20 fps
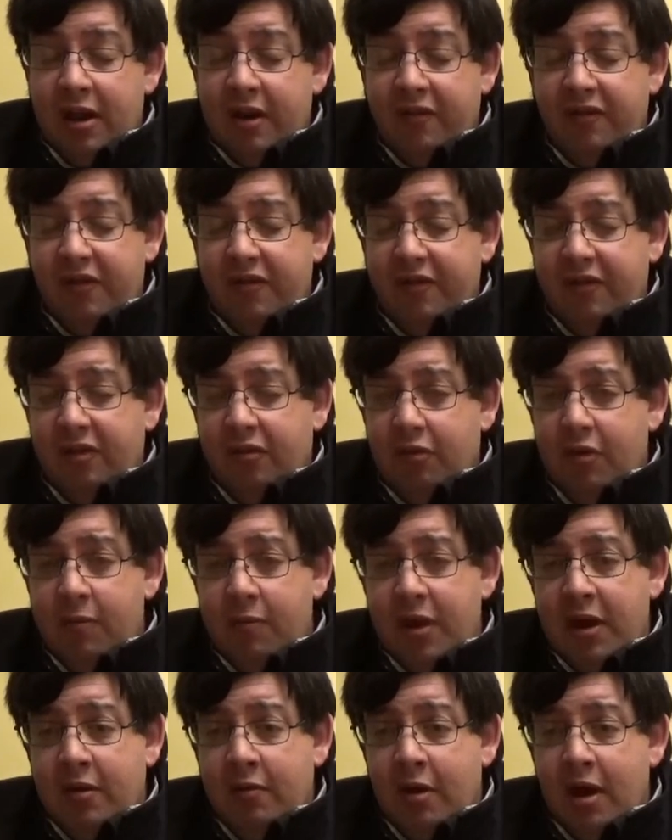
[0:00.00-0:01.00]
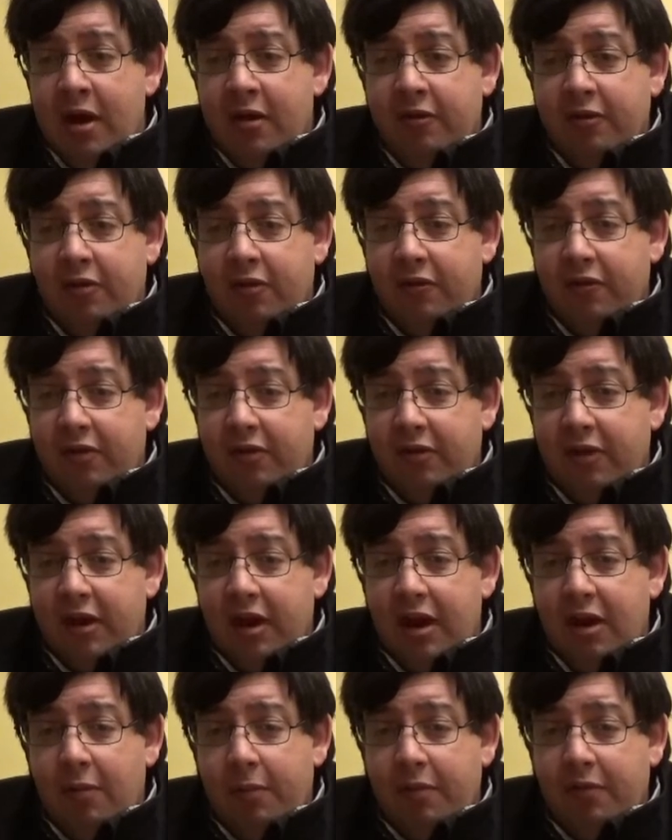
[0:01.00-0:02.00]
that 53-man roster if it's
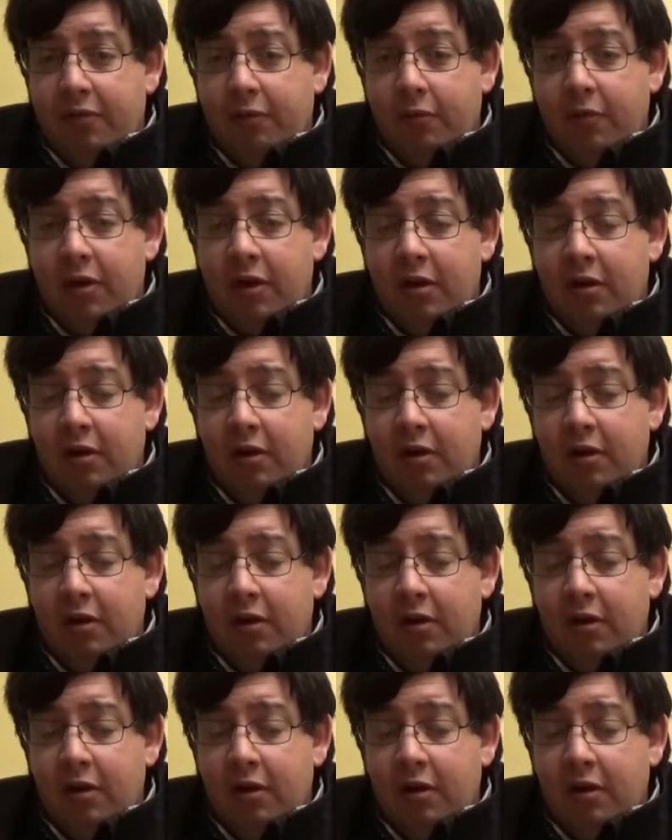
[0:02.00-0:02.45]
going to help us win,